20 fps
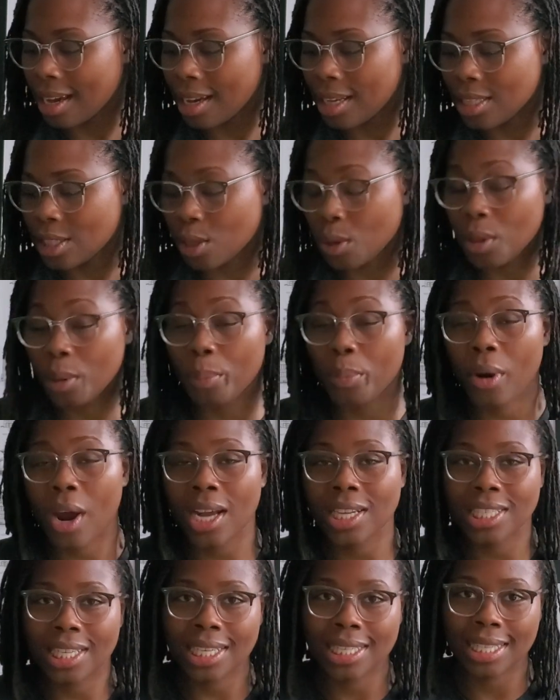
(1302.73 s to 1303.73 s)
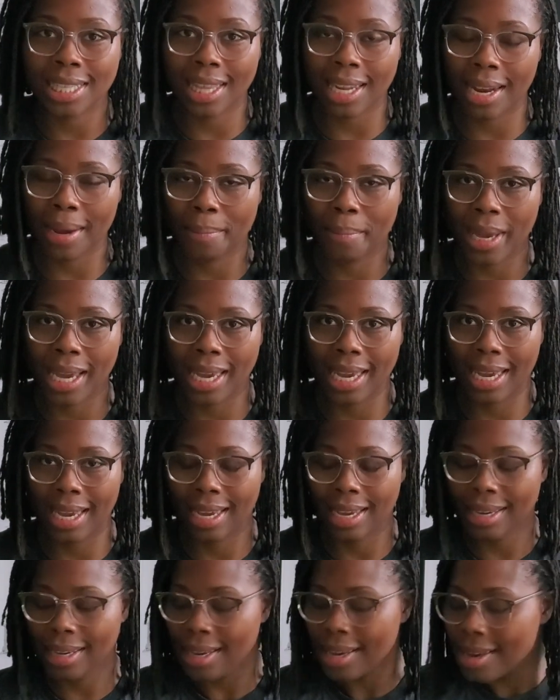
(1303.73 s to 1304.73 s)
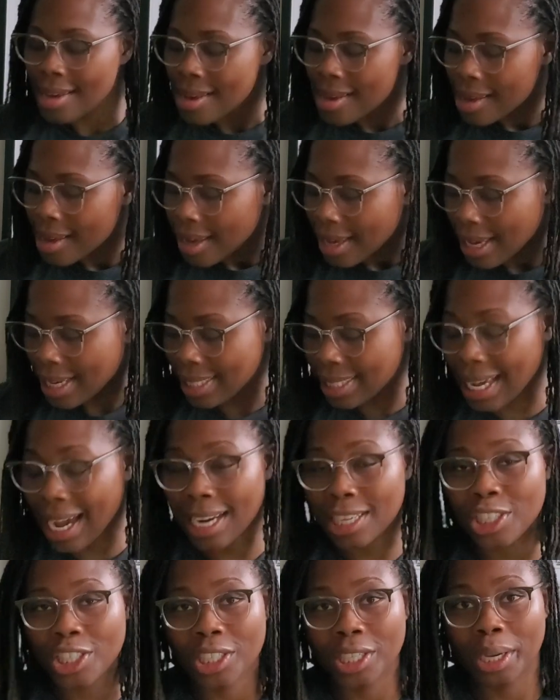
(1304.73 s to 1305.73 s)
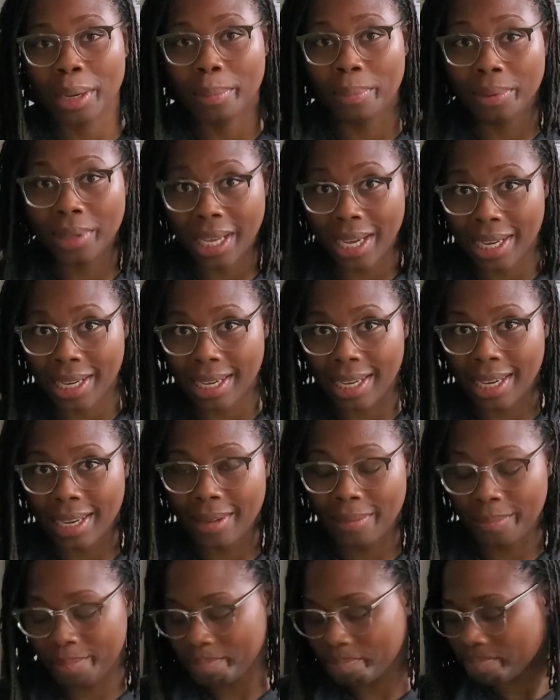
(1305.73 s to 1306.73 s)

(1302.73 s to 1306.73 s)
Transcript: so the project that I'm making is actually a blanket,